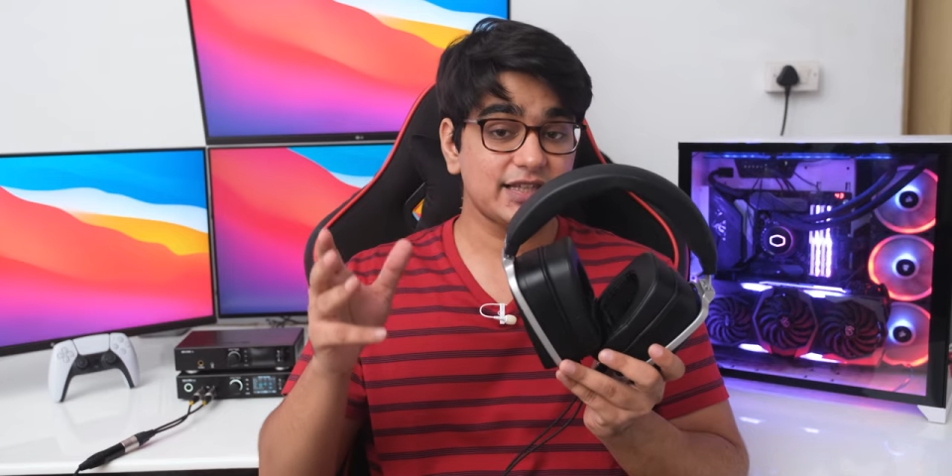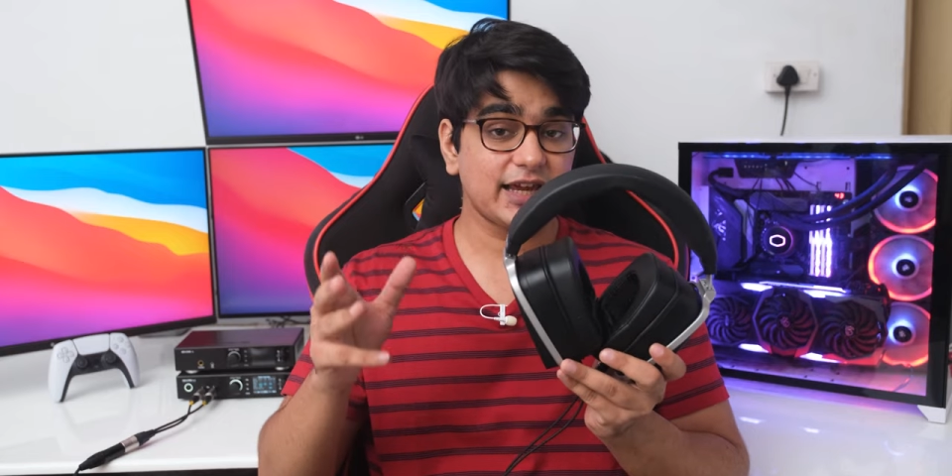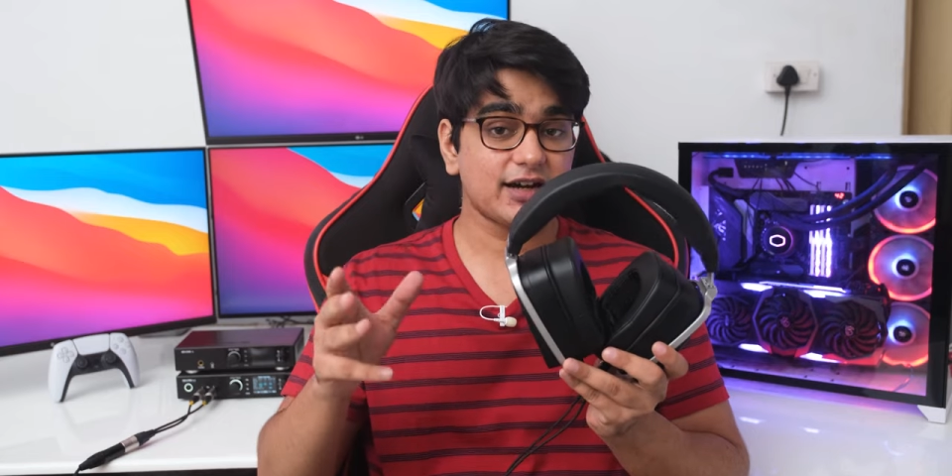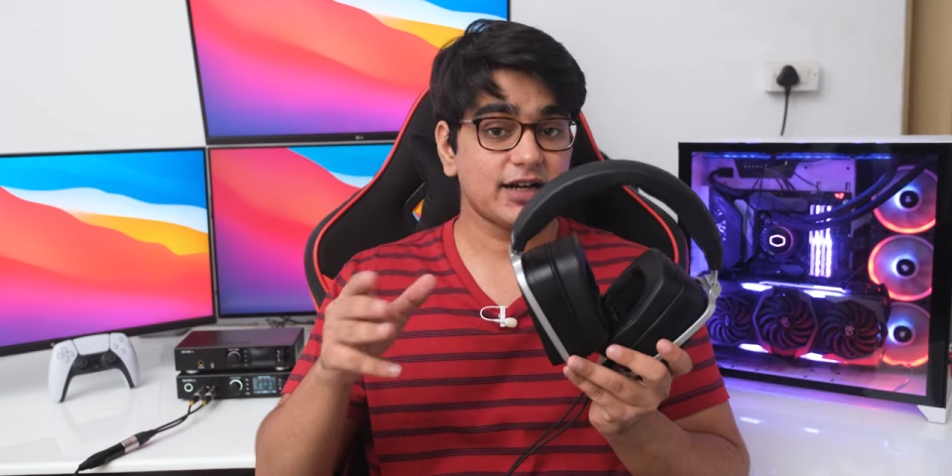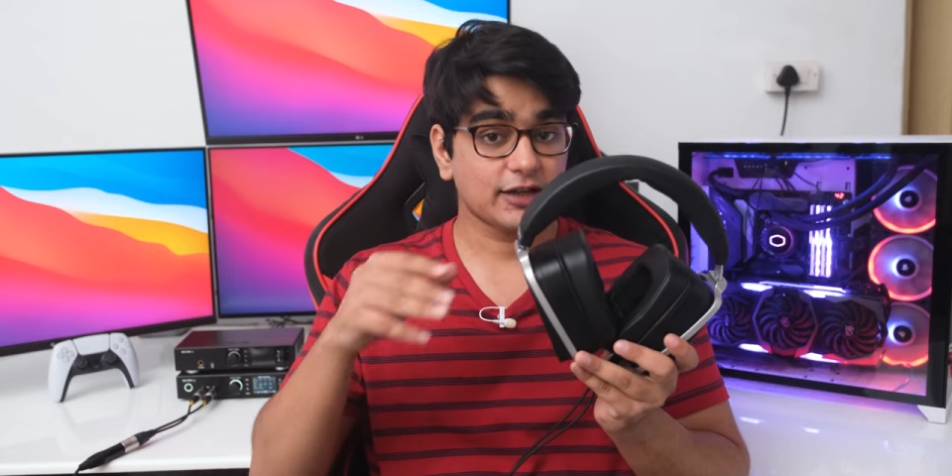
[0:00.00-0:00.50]

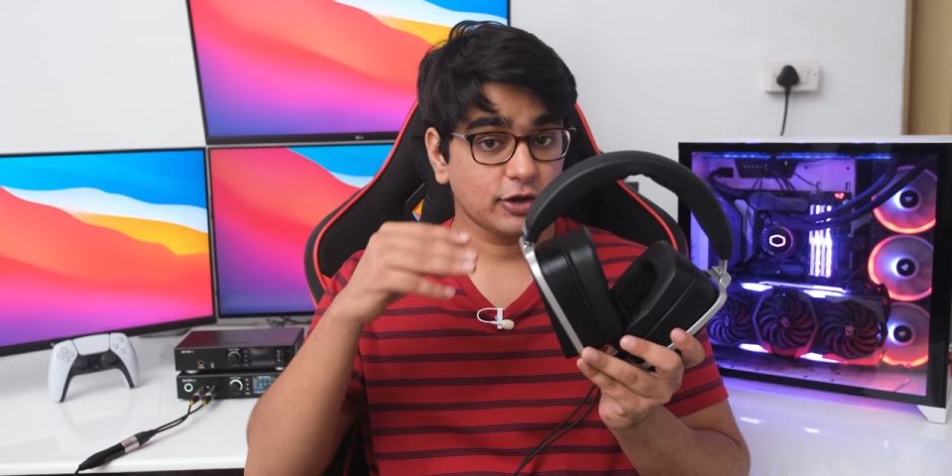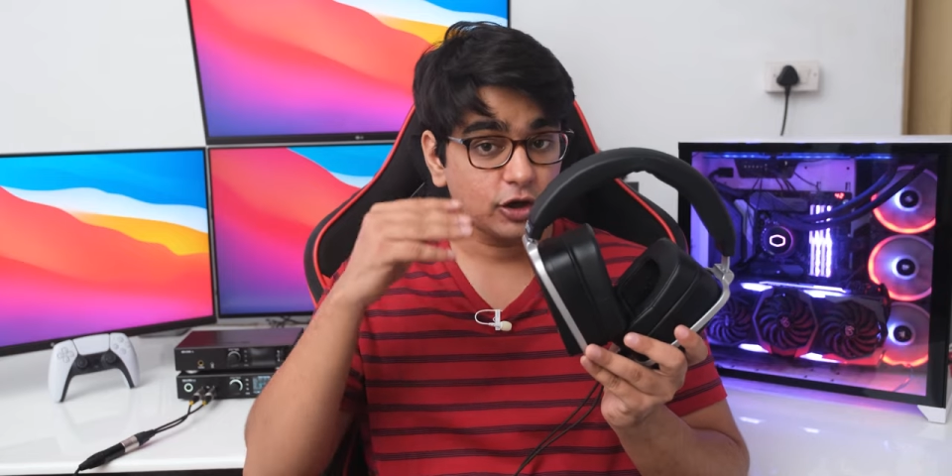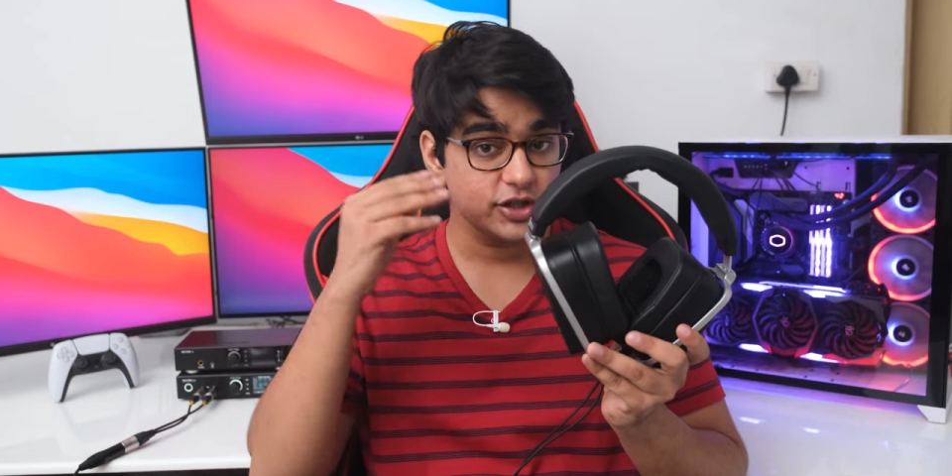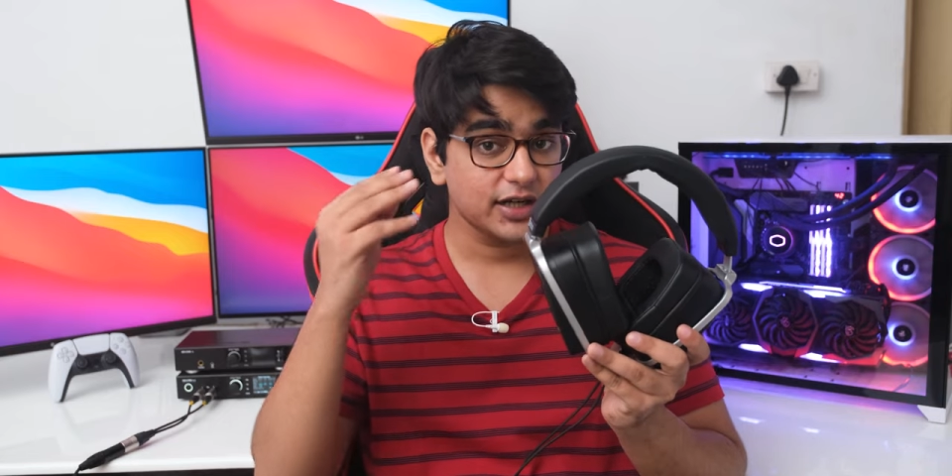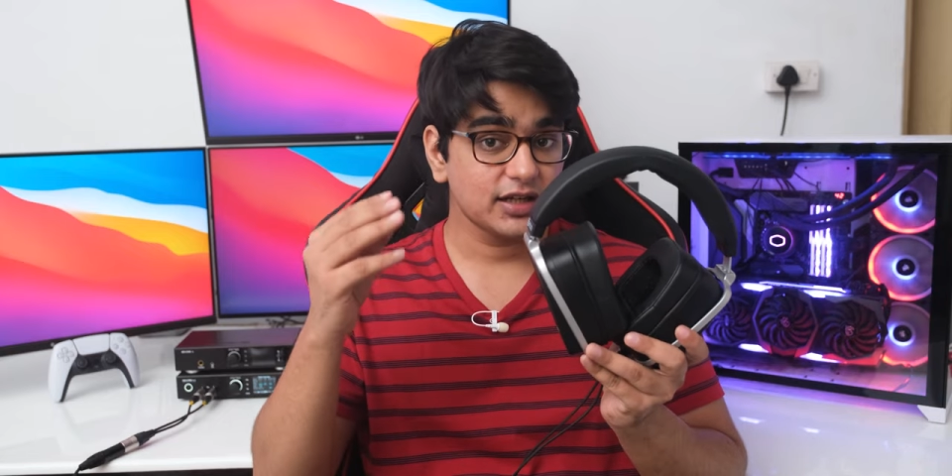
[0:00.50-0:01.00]
like a
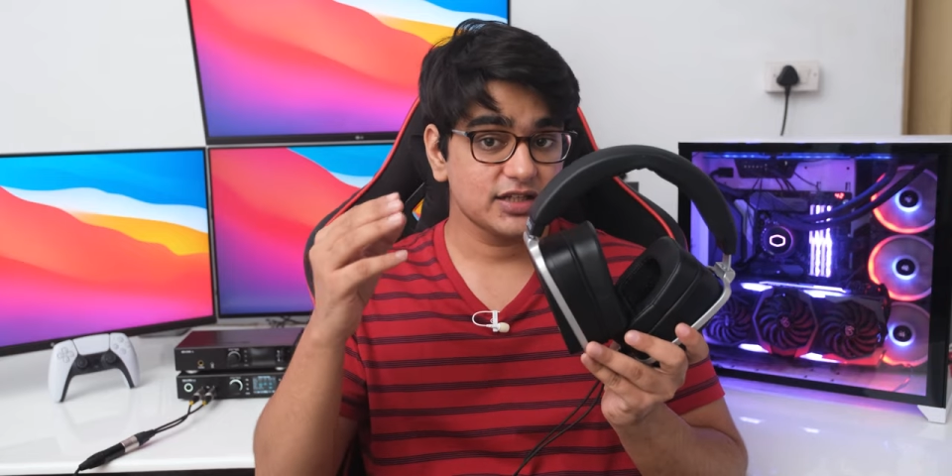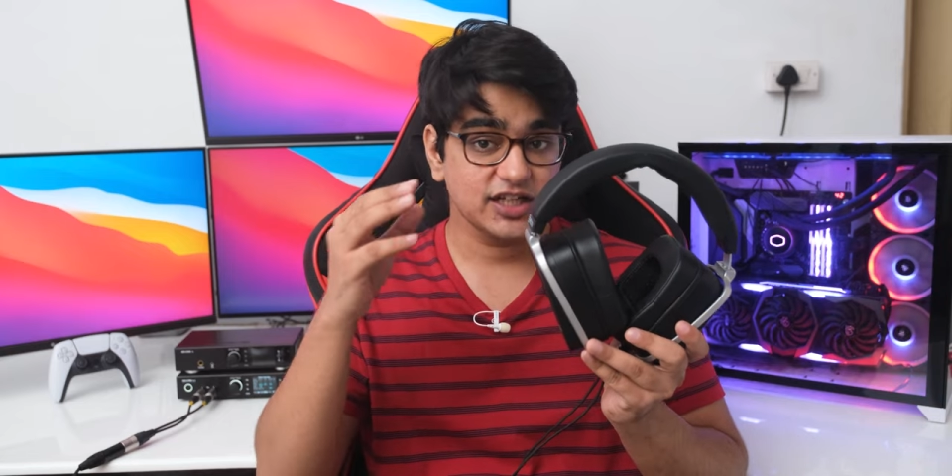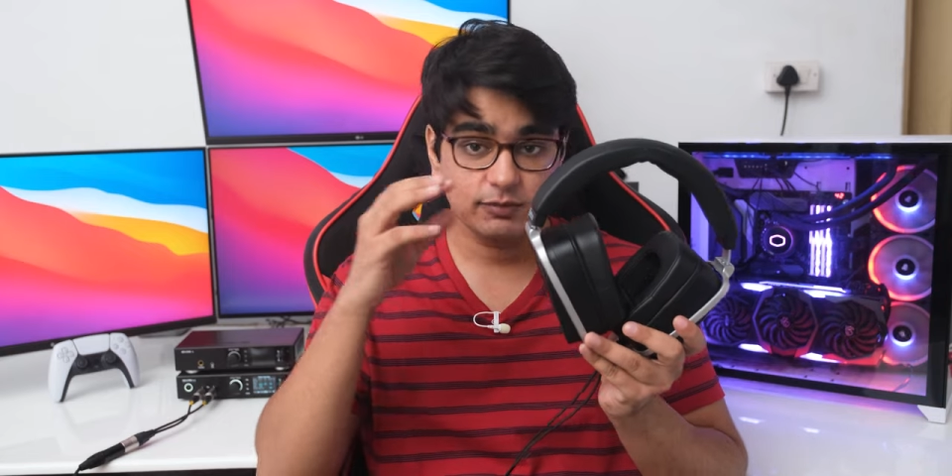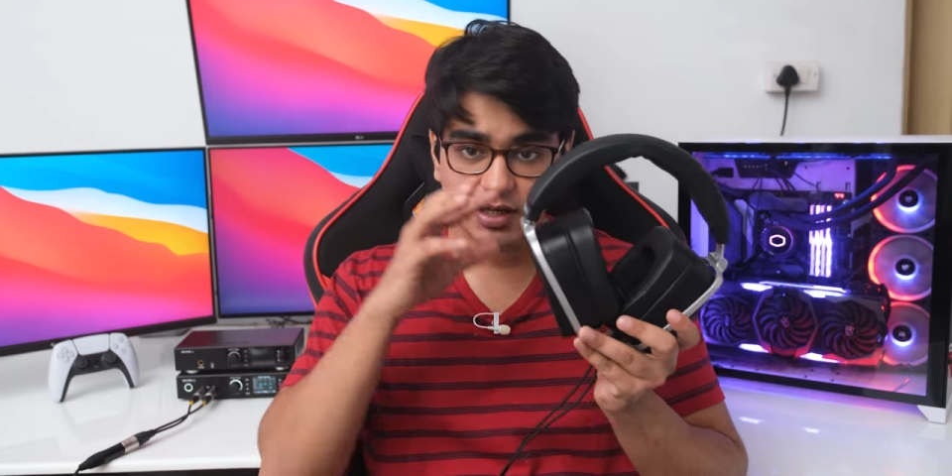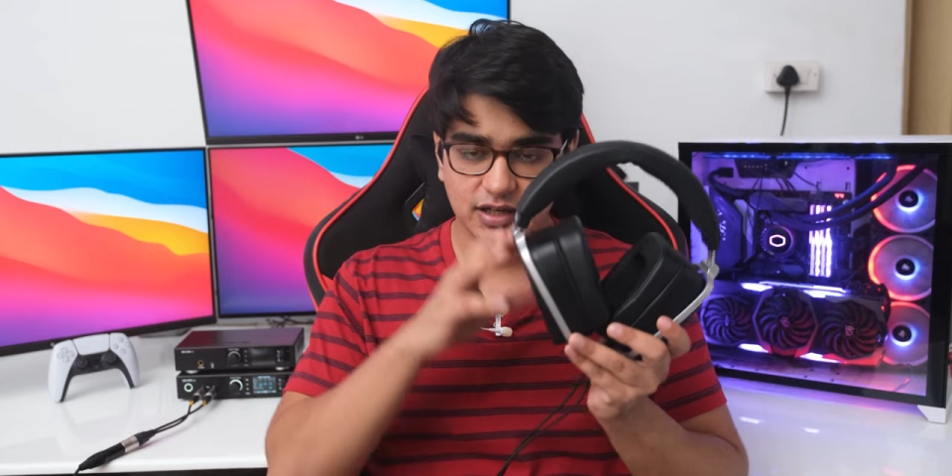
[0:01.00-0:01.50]
technological
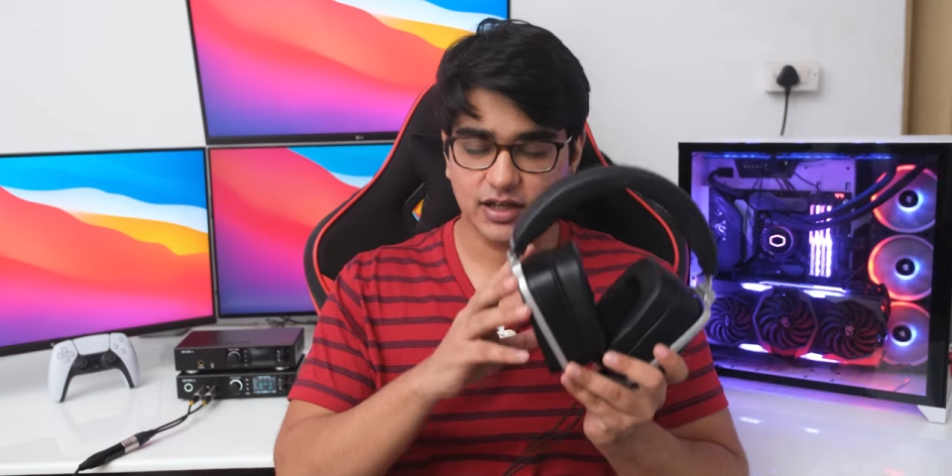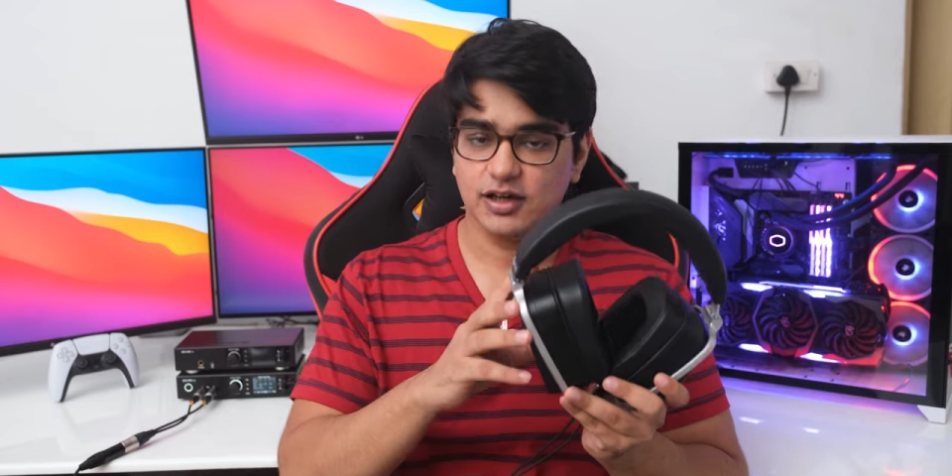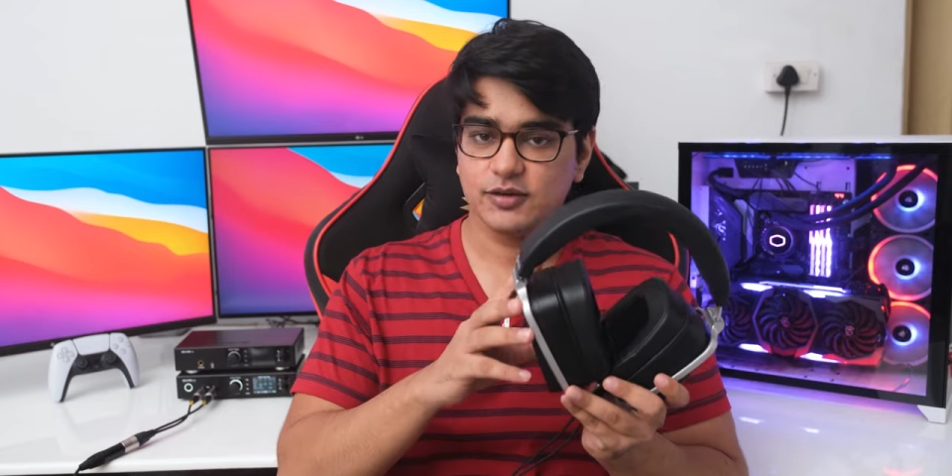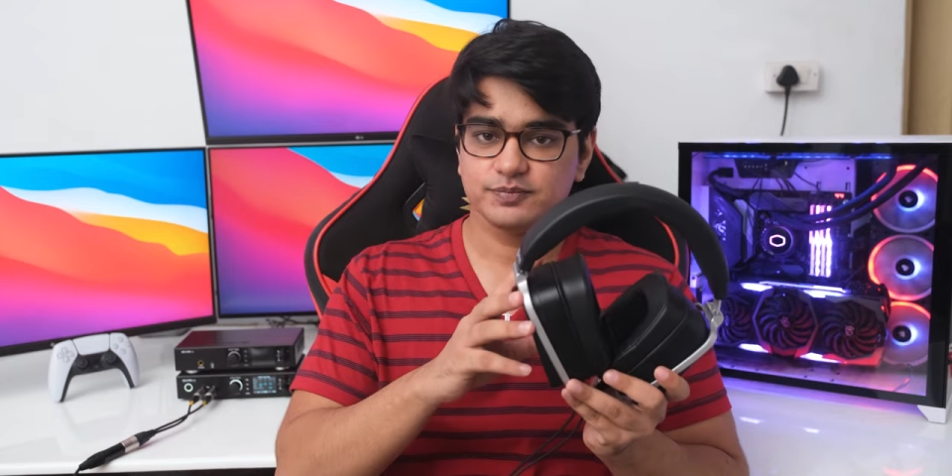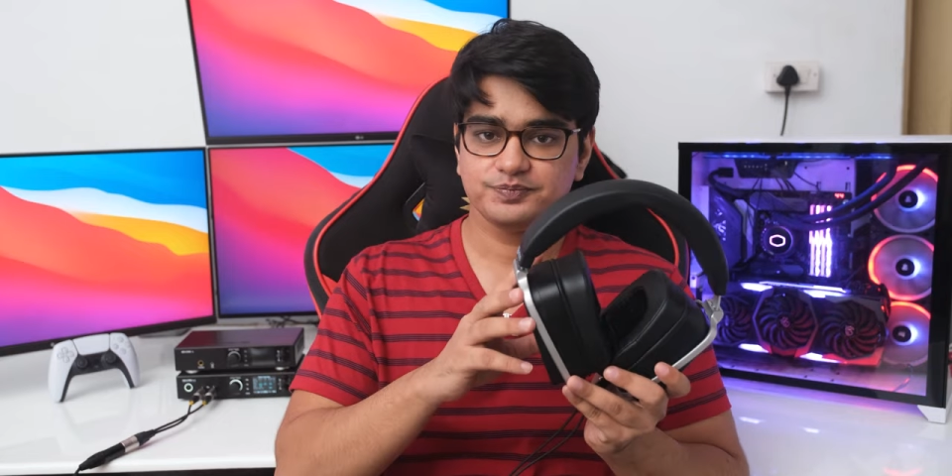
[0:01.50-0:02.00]
achievement
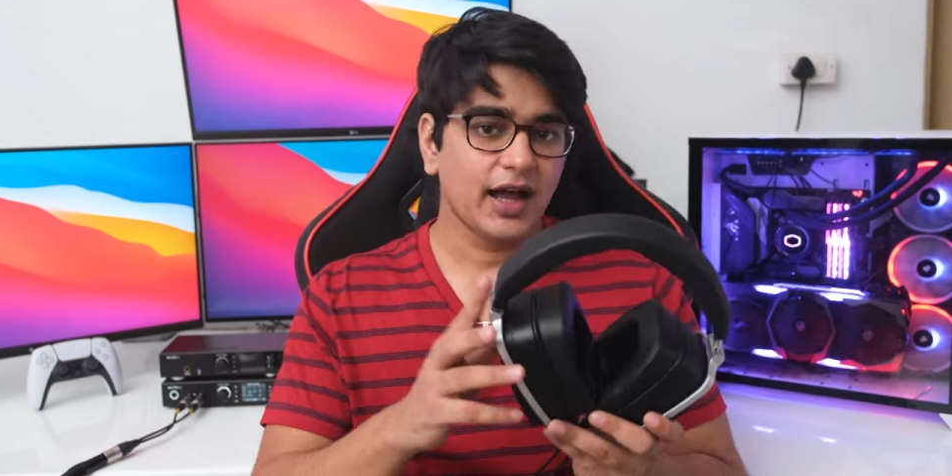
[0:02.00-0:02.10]
here.